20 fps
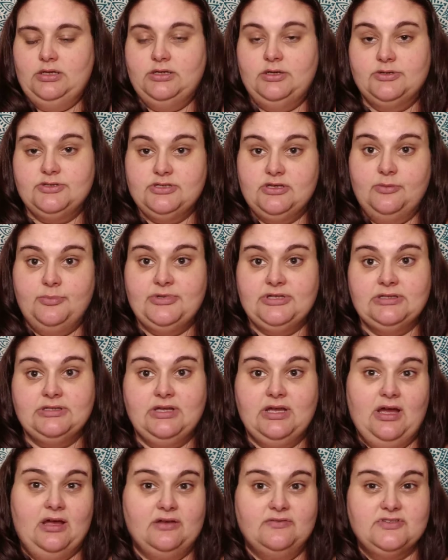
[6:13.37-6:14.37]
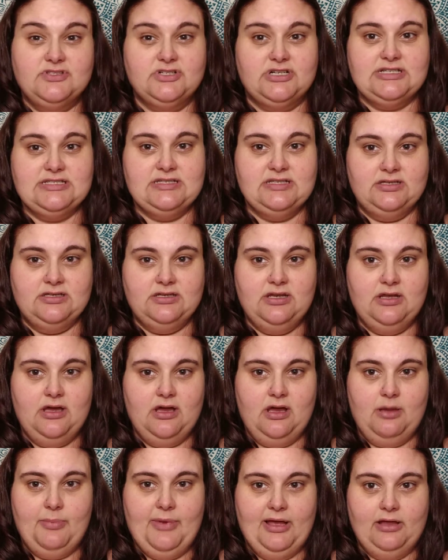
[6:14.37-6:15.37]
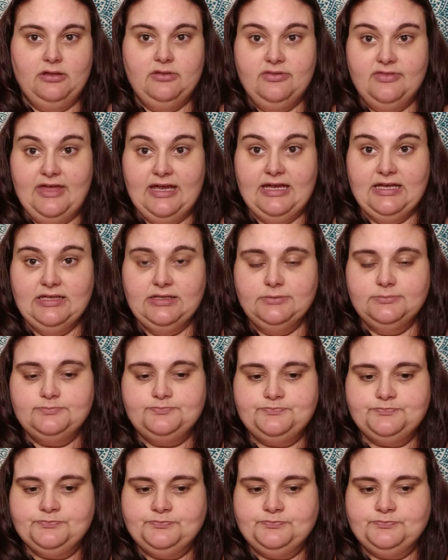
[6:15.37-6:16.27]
you know, so I've been kind of stressing about that.